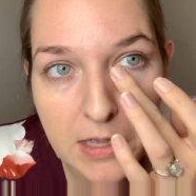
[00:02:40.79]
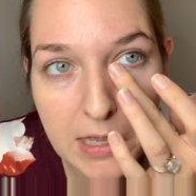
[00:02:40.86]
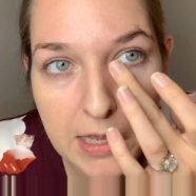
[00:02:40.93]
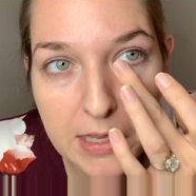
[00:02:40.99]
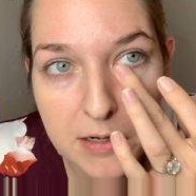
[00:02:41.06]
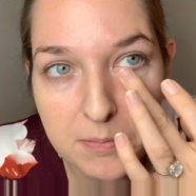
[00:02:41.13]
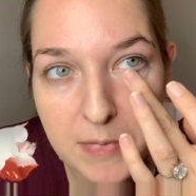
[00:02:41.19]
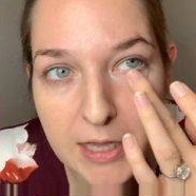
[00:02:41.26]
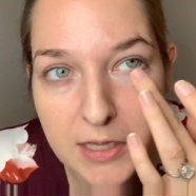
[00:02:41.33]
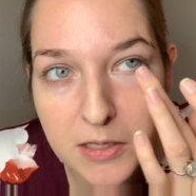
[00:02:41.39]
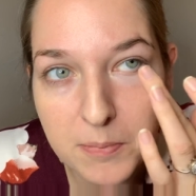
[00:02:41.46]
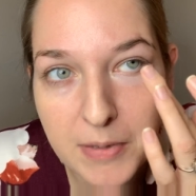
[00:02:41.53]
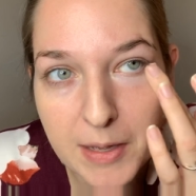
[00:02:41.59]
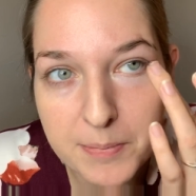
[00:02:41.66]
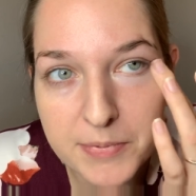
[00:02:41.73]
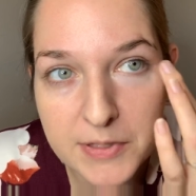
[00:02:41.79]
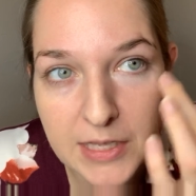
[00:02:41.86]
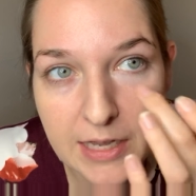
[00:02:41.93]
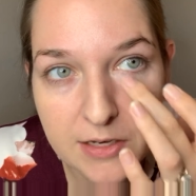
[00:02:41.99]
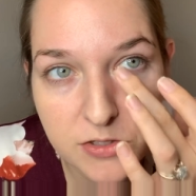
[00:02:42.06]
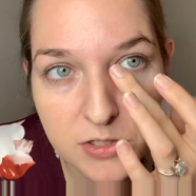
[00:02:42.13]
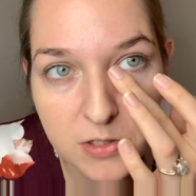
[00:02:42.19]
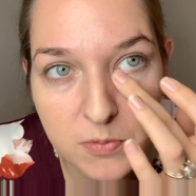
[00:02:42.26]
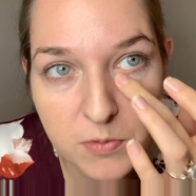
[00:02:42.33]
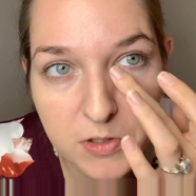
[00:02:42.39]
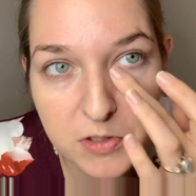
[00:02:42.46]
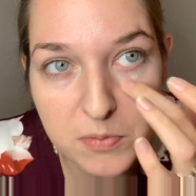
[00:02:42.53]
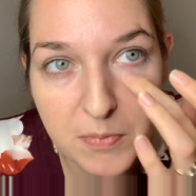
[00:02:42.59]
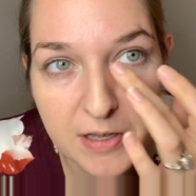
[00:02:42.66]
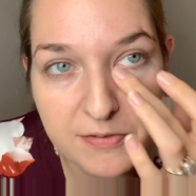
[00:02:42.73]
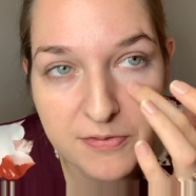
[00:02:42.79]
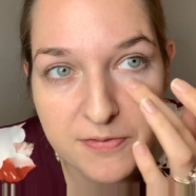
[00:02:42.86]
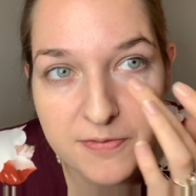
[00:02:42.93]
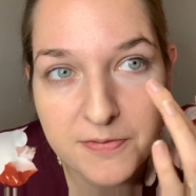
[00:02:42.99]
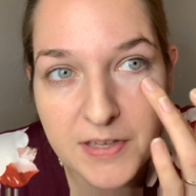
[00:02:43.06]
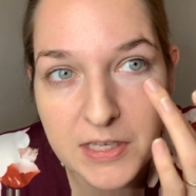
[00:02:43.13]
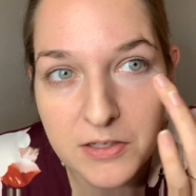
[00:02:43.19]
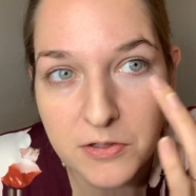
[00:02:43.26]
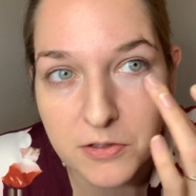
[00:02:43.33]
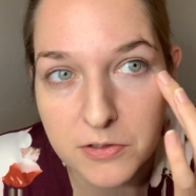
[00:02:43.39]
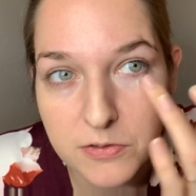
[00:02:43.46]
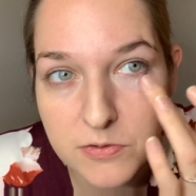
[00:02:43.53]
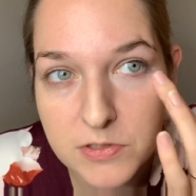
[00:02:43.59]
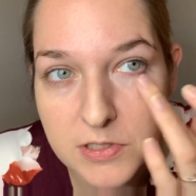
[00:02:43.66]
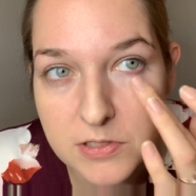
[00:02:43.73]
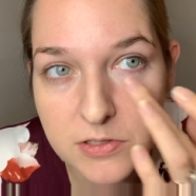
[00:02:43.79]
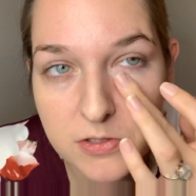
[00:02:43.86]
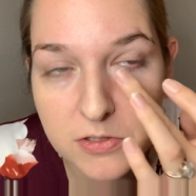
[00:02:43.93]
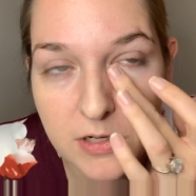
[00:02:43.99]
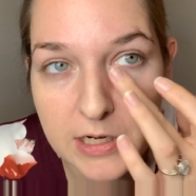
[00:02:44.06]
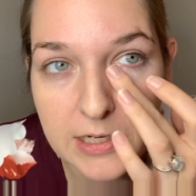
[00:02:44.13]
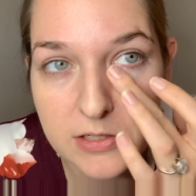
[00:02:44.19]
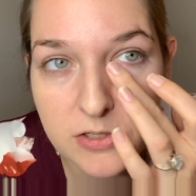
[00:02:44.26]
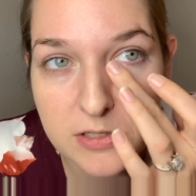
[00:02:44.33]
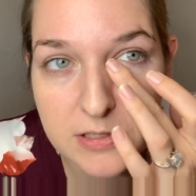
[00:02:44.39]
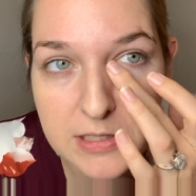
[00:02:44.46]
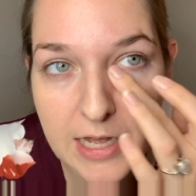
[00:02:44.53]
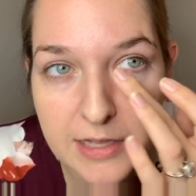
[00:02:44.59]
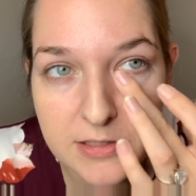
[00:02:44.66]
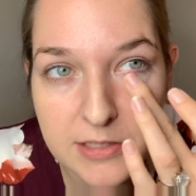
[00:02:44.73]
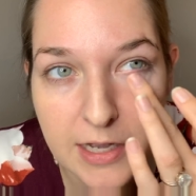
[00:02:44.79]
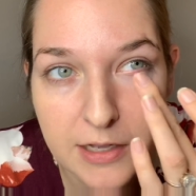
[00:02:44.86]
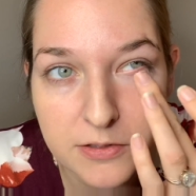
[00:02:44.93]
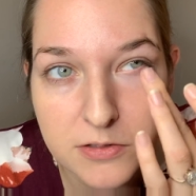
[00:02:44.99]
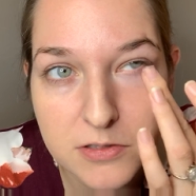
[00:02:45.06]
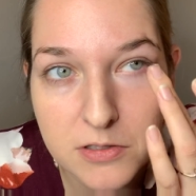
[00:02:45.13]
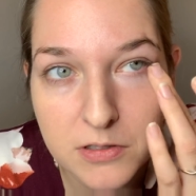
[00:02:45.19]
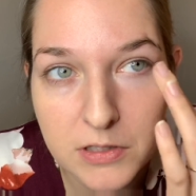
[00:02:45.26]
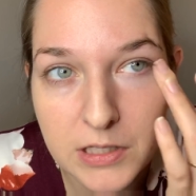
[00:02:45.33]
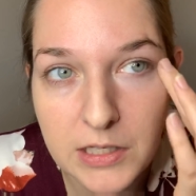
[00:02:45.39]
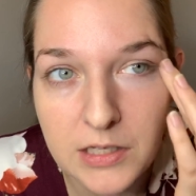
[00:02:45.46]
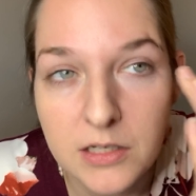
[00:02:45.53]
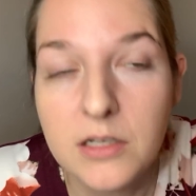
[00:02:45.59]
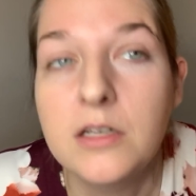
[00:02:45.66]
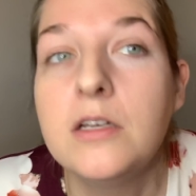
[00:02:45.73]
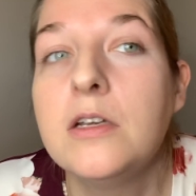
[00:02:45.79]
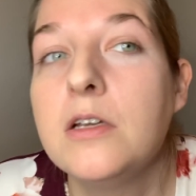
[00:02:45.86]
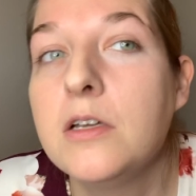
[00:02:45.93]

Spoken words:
and makeup application with my fingers, as strange as that sounds. Clean